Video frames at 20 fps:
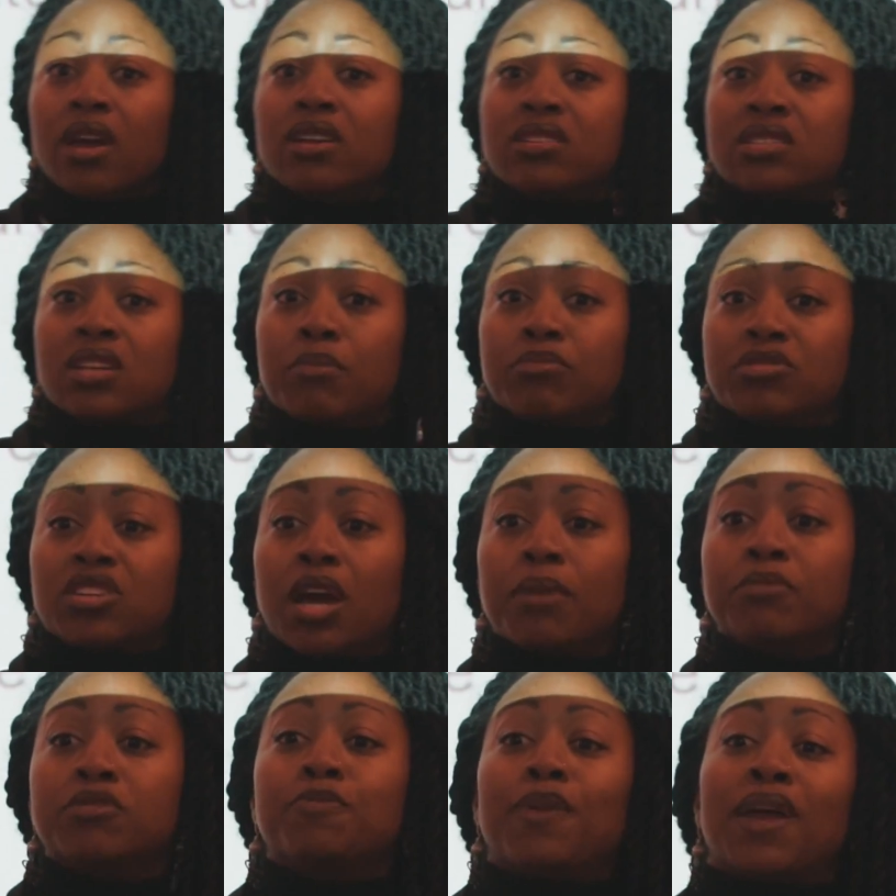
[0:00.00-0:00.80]

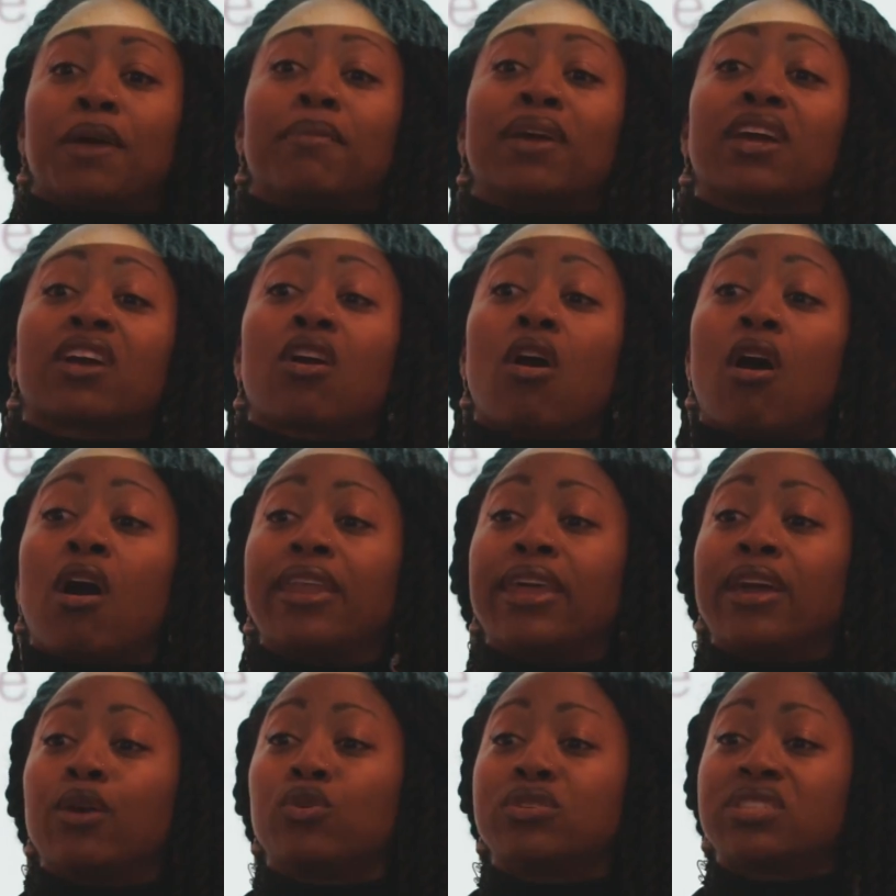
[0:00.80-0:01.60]
sometimes black men
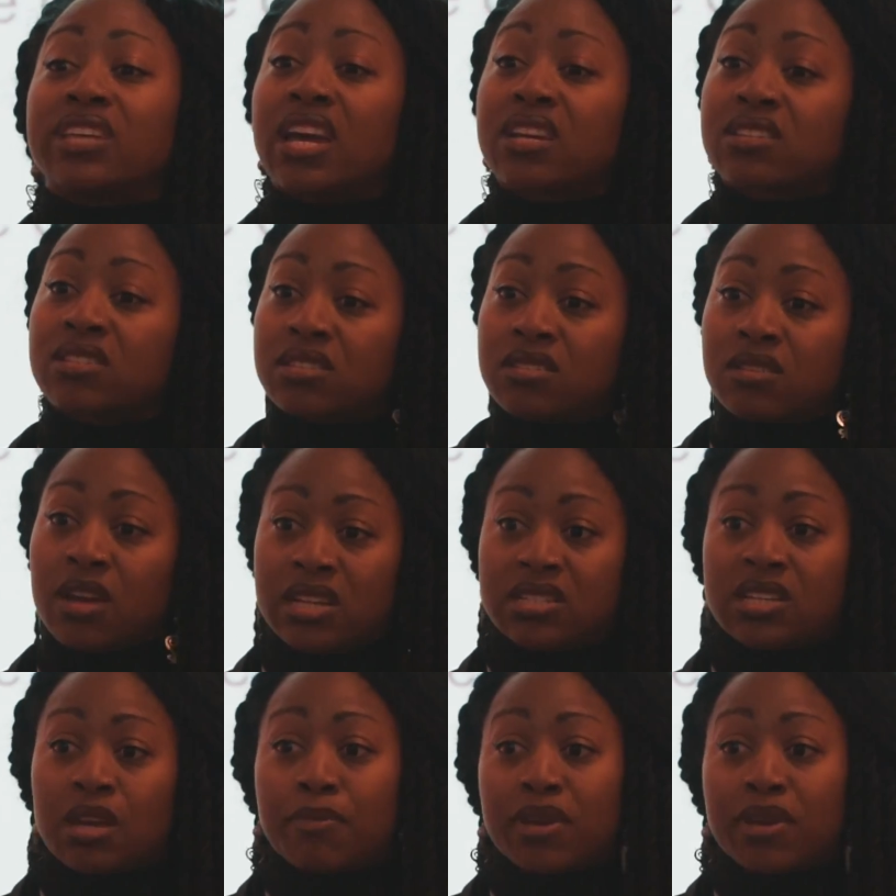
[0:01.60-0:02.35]
can't always exercise